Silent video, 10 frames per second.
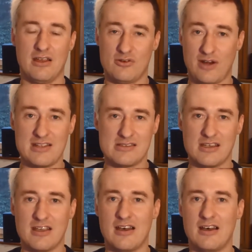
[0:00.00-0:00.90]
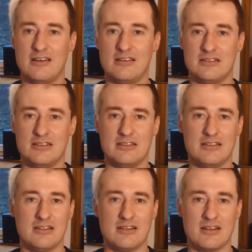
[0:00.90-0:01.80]
great singer.
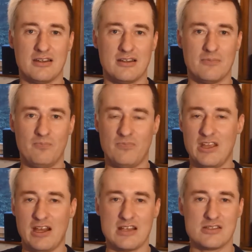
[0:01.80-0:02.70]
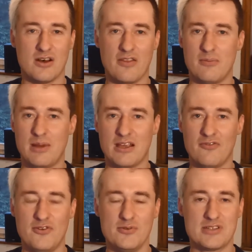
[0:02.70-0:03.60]
And yeah, I saw them like a
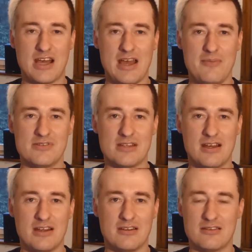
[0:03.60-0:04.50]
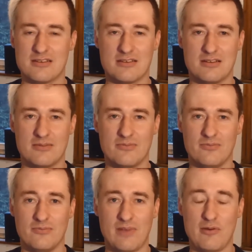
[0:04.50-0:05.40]
few times, and
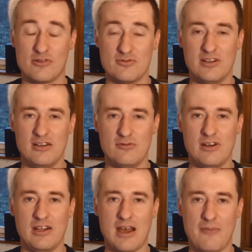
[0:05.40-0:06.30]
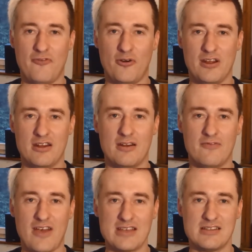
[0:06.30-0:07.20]
I was really, really up for it and
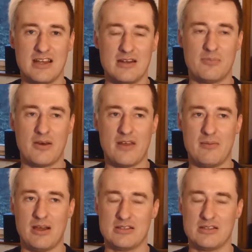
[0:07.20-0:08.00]
fascinated by them.